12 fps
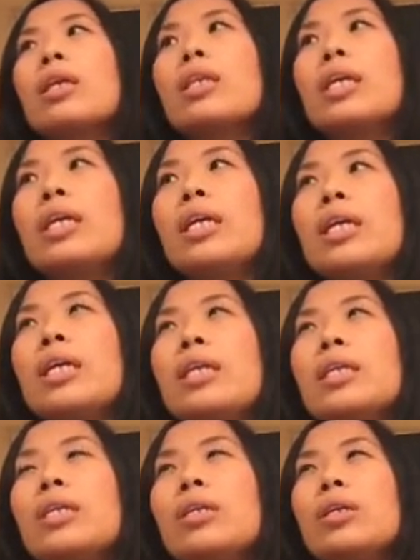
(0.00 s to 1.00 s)

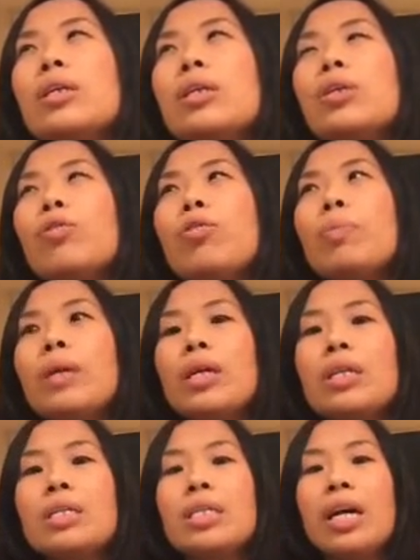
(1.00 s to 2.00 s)
The
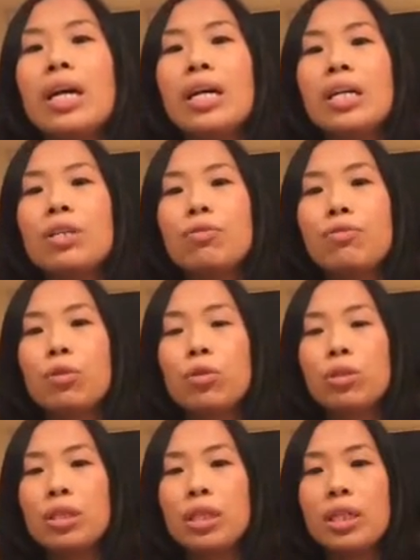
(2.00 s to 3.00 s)
European size
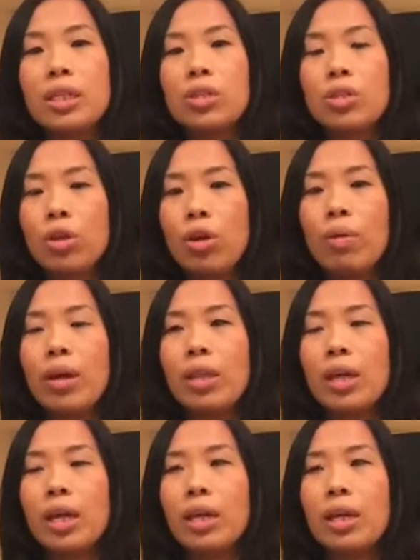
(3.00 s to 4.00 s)
42, I
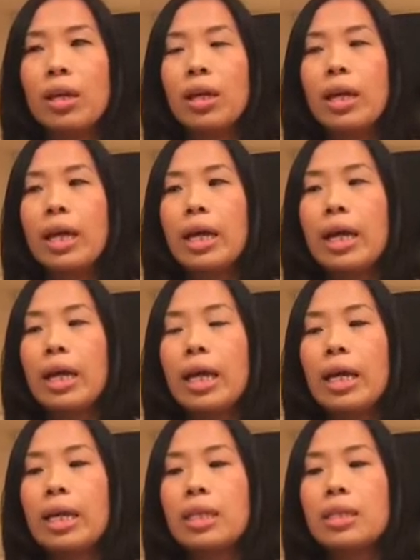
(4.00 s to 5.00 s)
think,
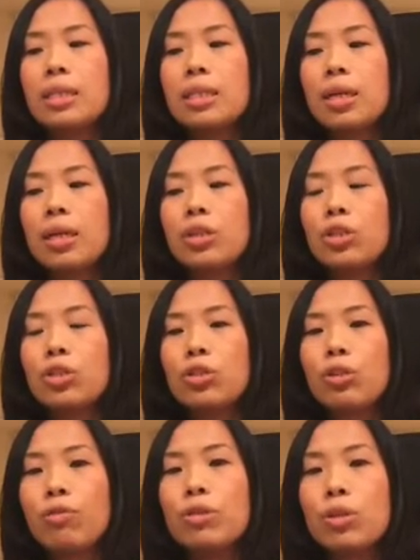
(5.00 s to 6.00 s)
is just
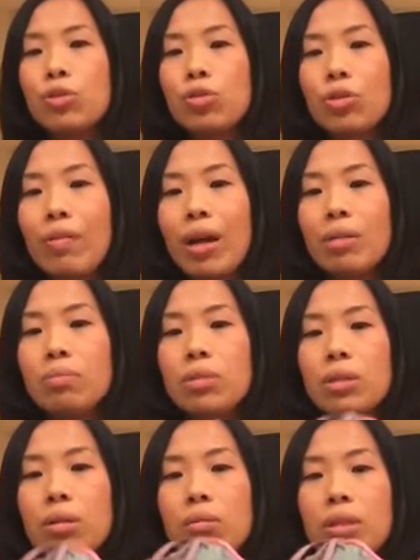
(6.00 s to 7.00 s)
over 200 grams.
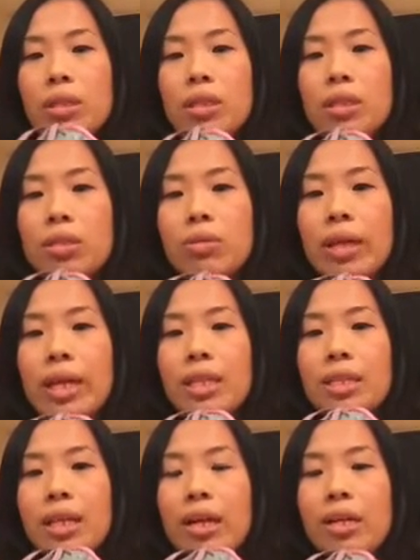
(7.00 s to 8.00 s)
So this is the UK
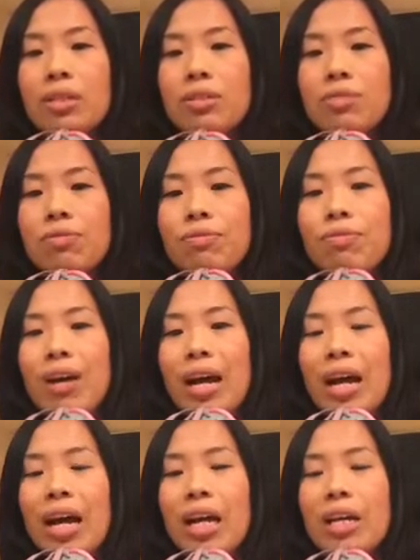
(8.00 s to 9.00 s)
size
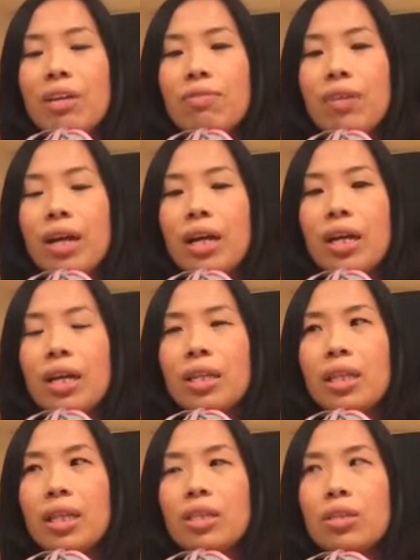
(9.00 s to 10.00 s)
5, I
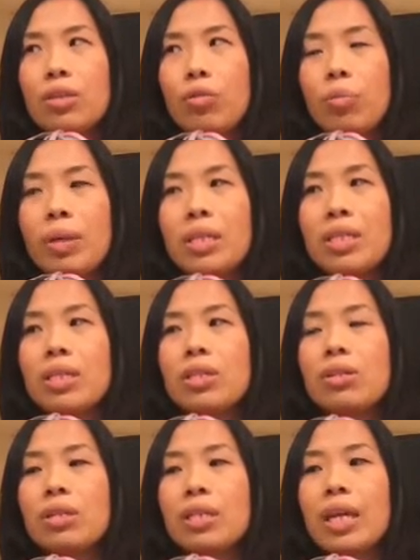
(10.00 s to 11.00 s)
think that's European size
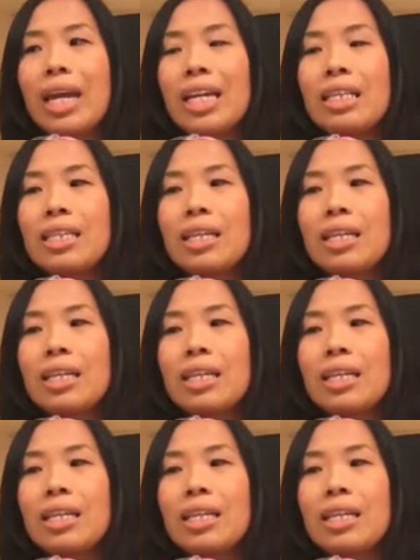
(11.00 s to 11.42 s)
38,